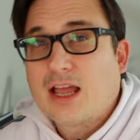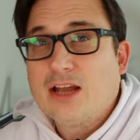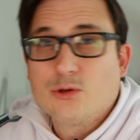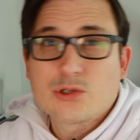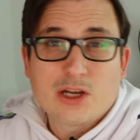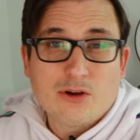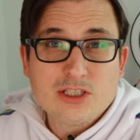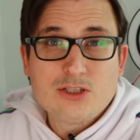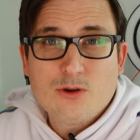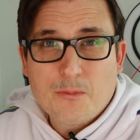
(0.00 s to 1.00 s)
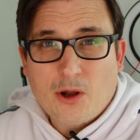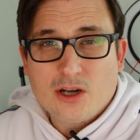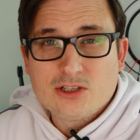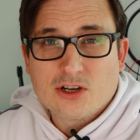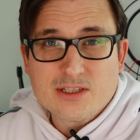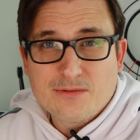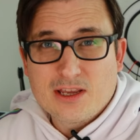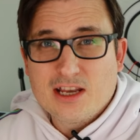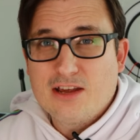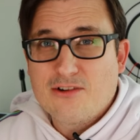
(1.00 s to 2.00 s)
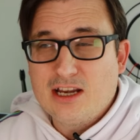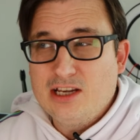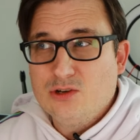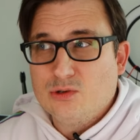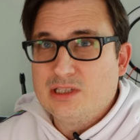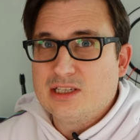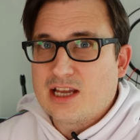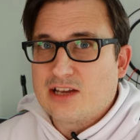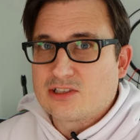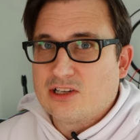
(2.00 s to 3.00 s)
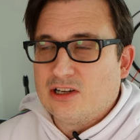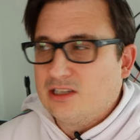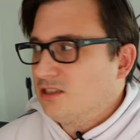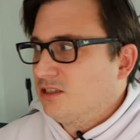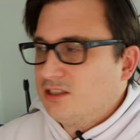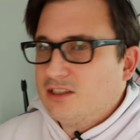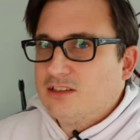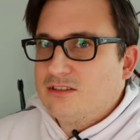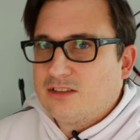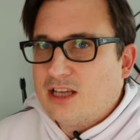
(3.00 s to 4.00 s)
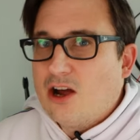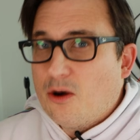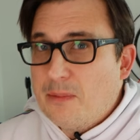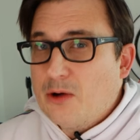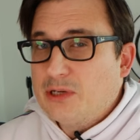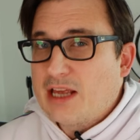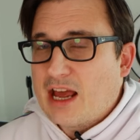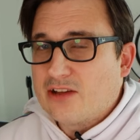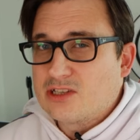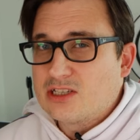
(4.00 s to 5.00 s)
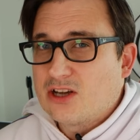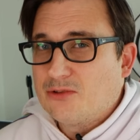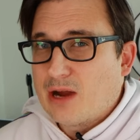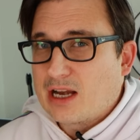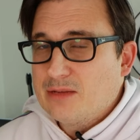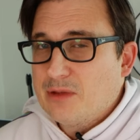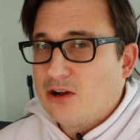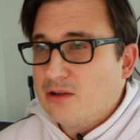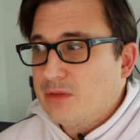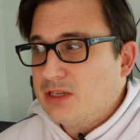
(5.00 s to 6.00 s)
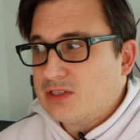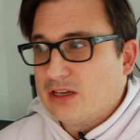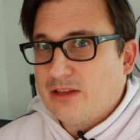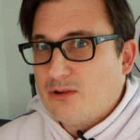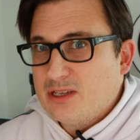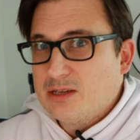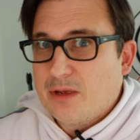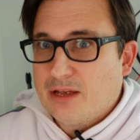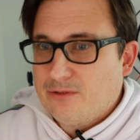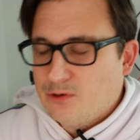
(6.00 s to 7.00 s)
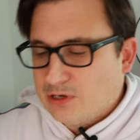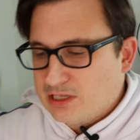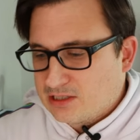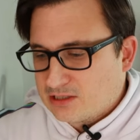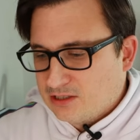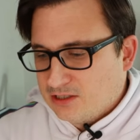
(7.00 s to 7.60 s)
And also I do apologize if you can hear any noises outside. They are building houses directly behind me, so there is a bit of noise.